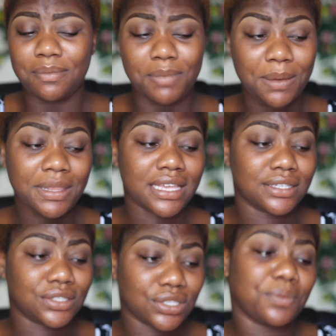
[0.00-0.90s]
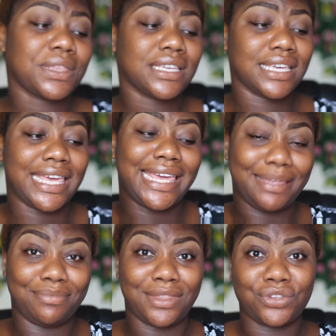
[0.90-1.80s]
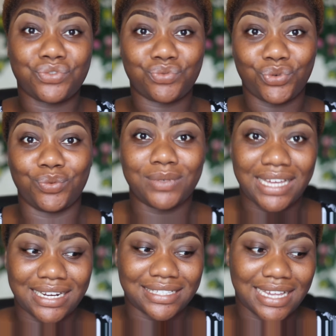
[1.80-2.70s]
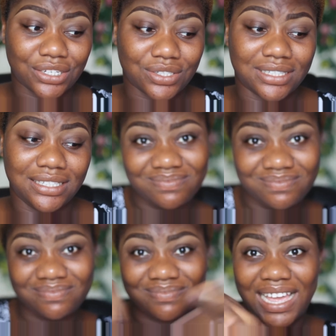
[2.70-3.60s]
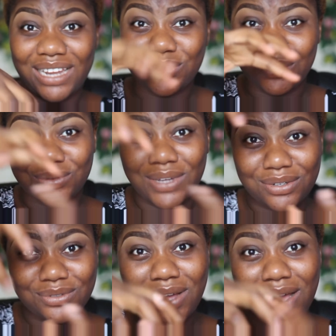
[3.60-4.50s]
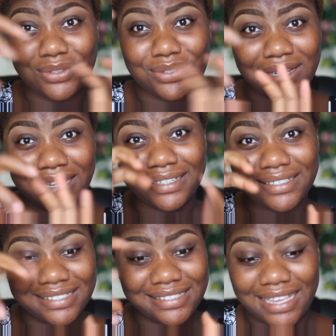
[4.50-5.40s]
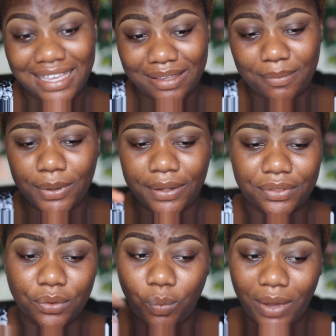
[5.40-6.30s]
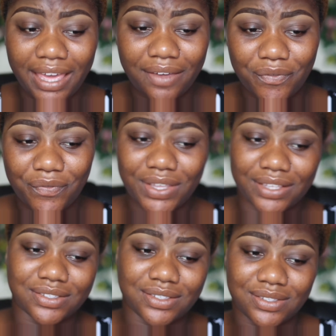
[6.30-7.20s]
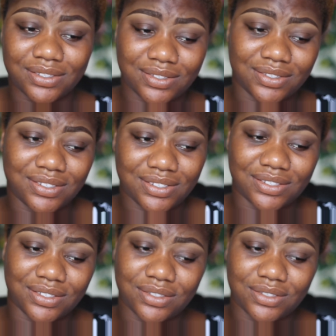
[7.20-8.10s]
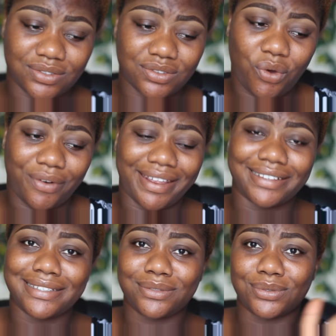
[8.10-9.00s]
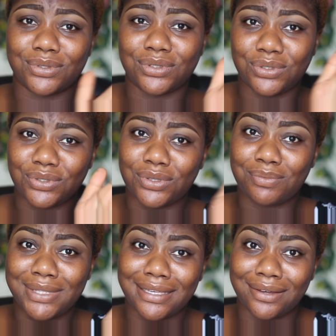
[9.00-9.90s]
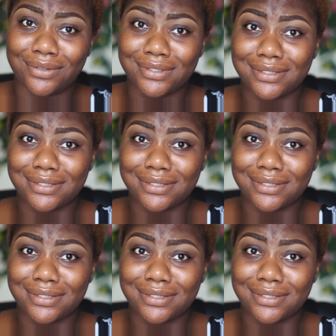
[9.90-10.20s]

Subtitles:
maybe there's something in this room that is actually, I don't know how to like say, but the wave is connecting to something else.